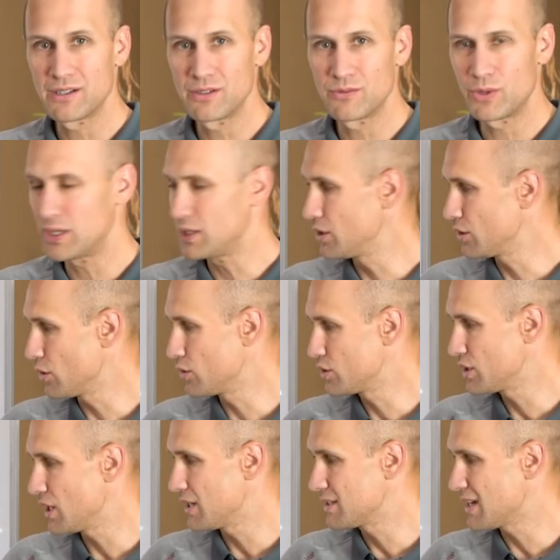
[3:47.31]
really
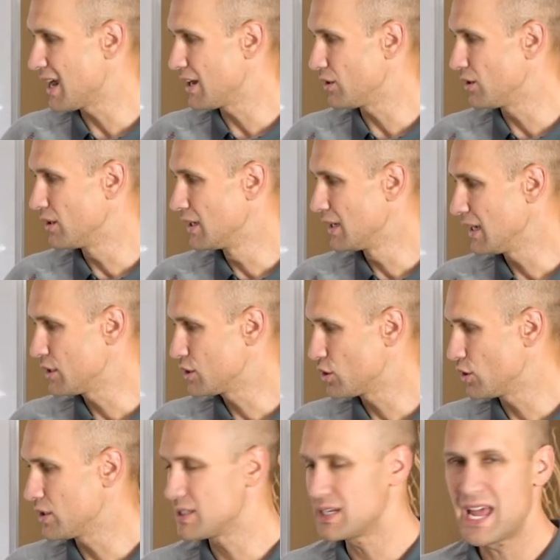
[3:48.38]
negotiate title
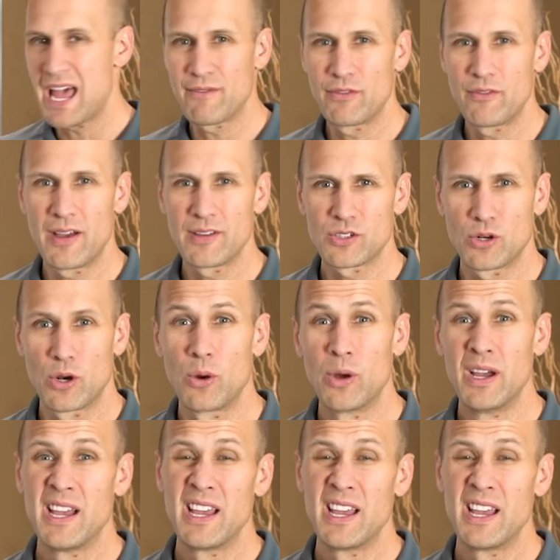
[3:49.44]
insurance and half of escrow